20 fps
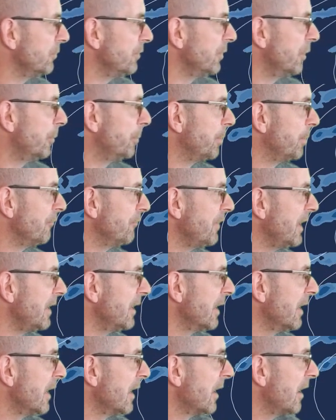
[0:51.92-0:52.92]
Europe, and
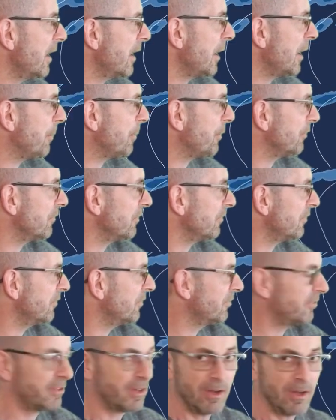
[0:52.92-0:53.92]
then high pressure
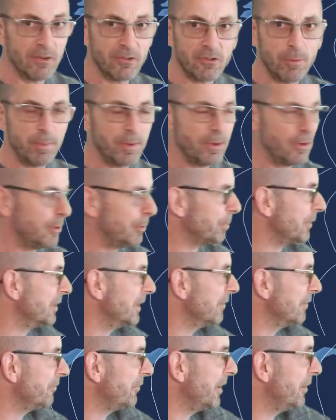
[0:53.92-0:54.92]
starts to build, but
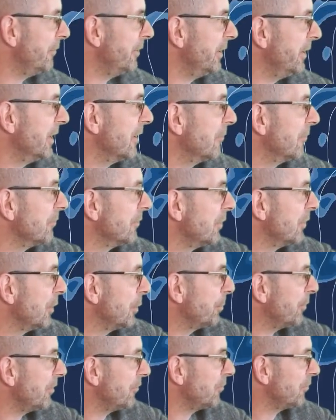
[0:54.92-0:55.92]
another area of low
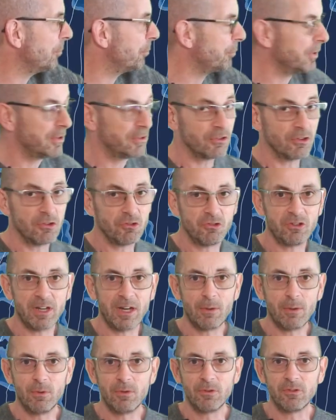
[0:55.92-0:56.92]
pressure brings
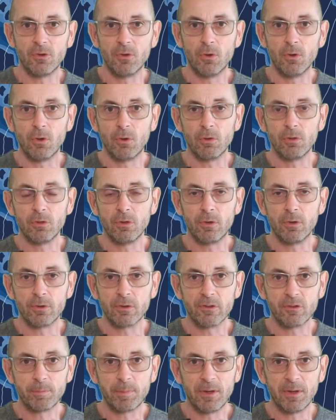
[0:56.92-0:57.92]
showers or
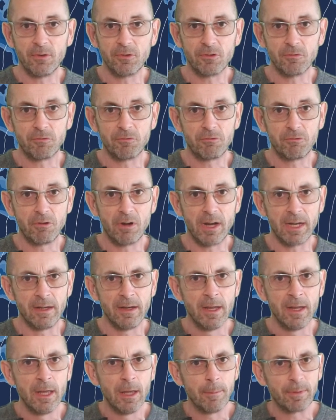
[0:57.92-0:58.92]
longer spells of rain,
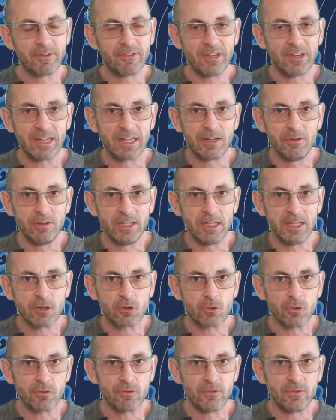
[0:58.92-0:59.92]
particularly
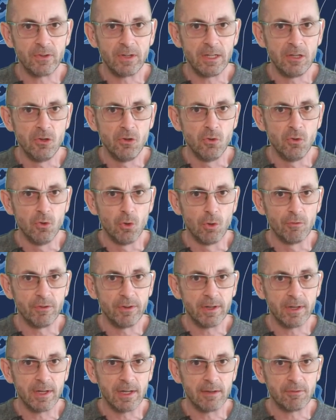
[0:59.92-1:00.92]
across the
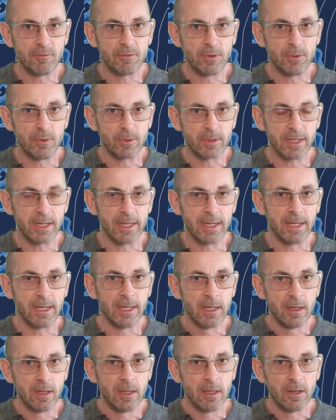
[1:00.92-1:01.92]
northern half of the UK.
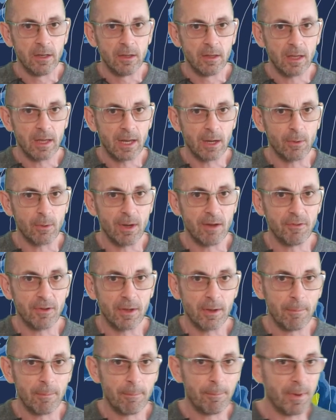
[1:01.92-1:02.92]

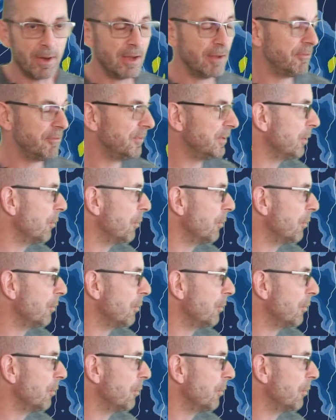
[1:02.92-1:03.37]
However, by the